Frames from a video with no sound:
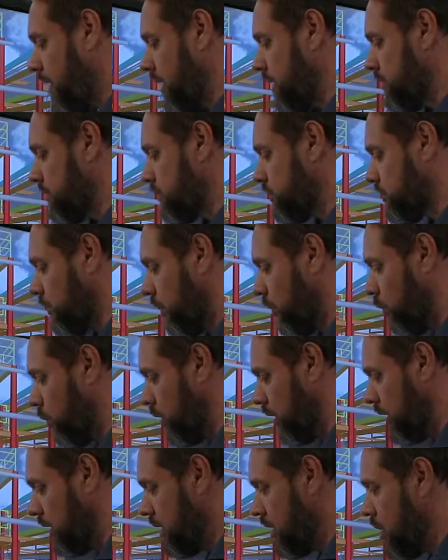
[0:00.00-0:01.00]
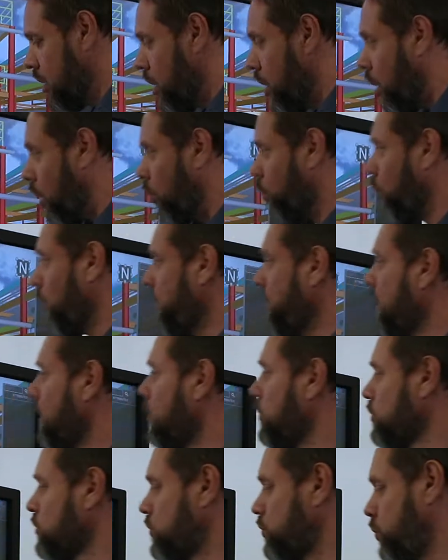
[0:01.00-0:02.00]
So on
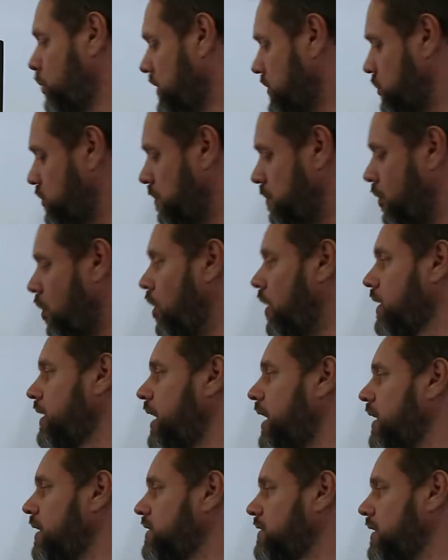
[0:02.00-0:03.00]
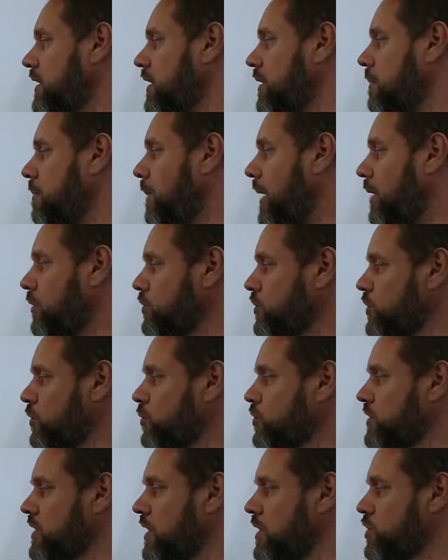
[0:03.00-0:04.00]
Windows we support either mouse
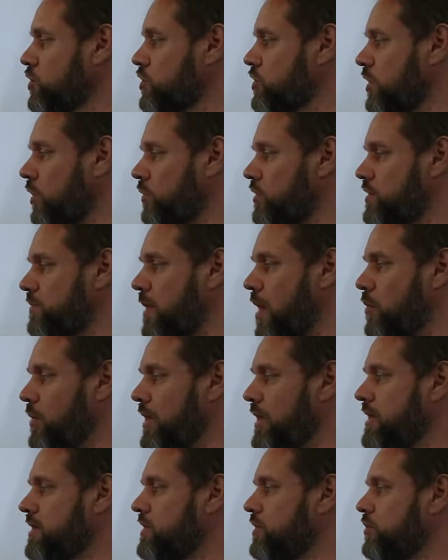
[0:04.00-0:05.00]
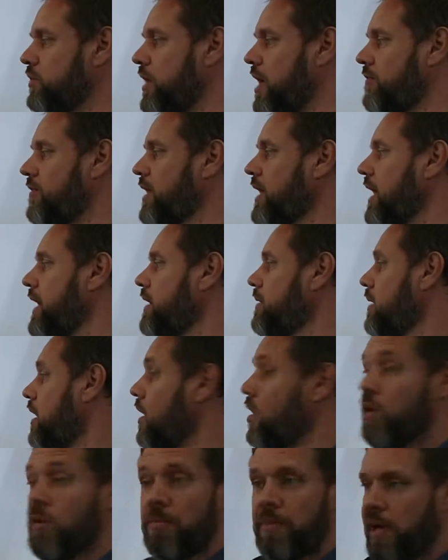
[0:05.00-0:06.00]
usage, so it's very easy to navigate,
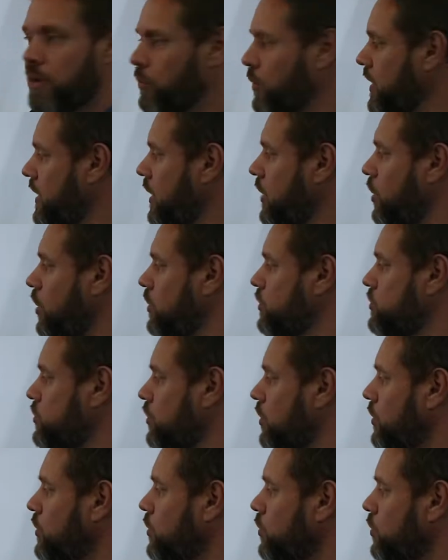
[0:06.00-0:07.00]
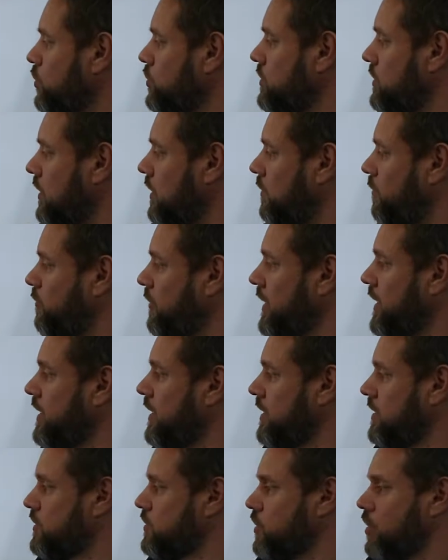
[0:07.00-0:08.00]
but we can also use
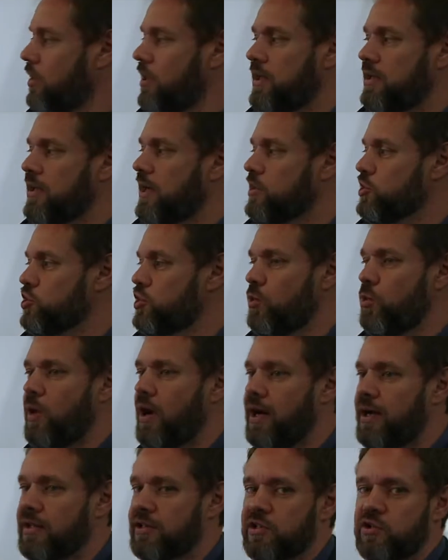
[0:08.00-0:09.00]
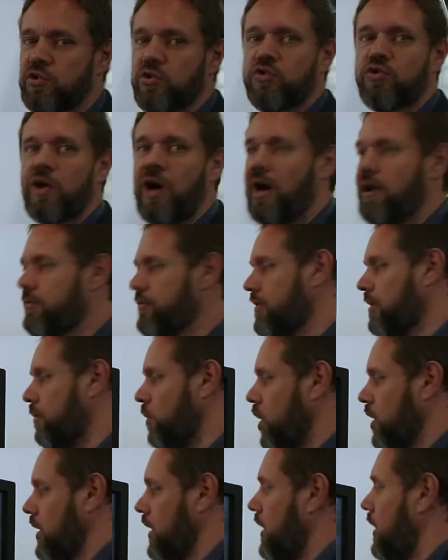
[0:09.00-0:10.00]
fingers on a touch device to drive the
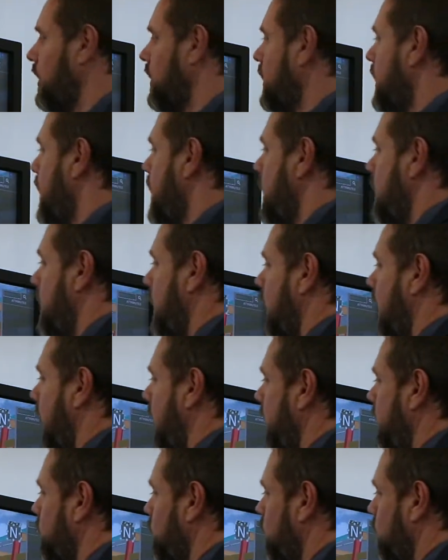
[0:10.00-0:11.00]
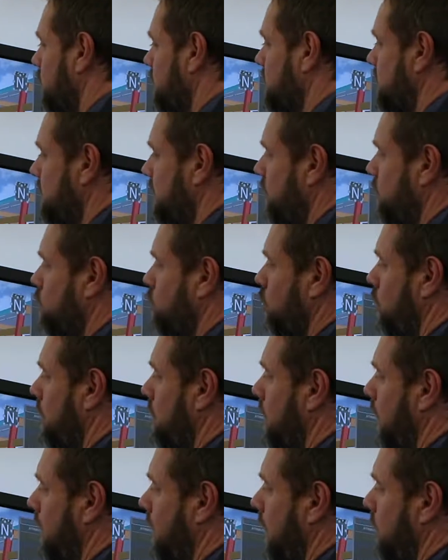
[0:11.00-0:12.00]
model. And you will see during
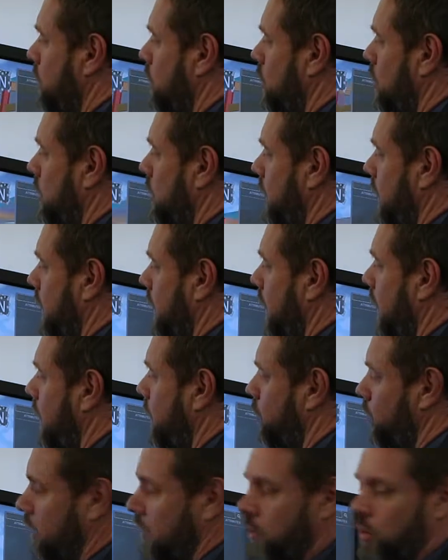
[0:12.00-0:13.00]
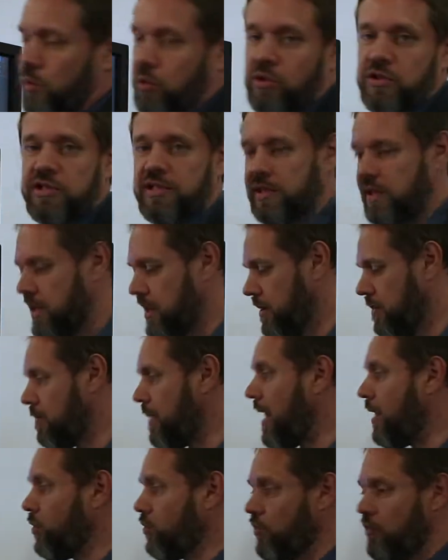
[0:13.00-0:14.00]
my demo that I will use
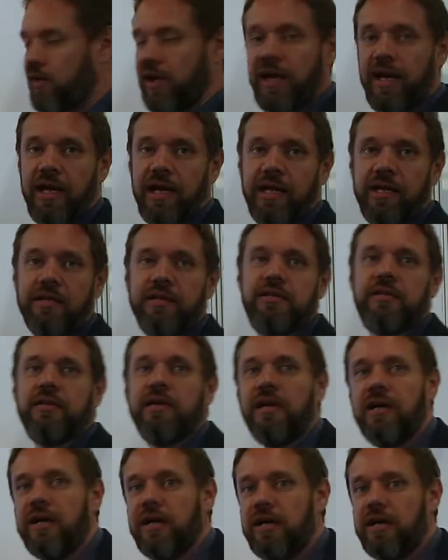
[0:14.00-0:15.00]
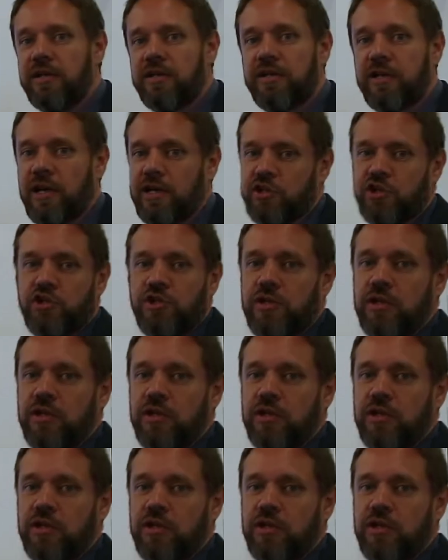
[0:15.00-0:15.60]
mouse and touch